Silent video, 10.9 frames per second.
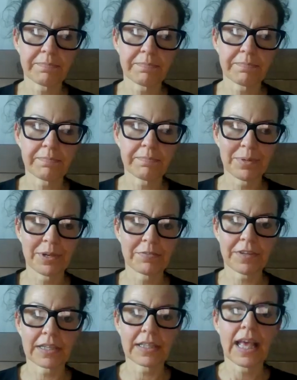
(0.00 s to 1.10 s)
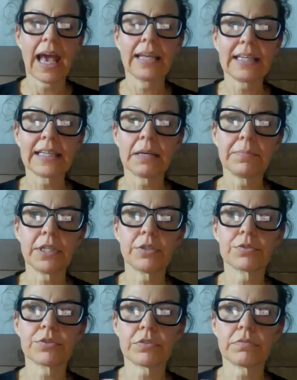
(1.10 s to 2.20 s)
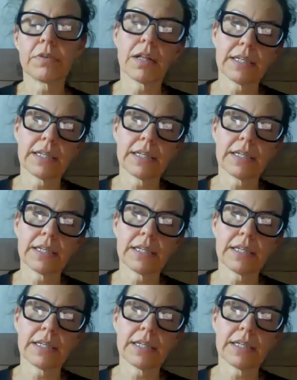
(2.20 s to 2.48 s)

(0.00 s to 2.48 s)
trim. Yeah, perfect. And it can be used.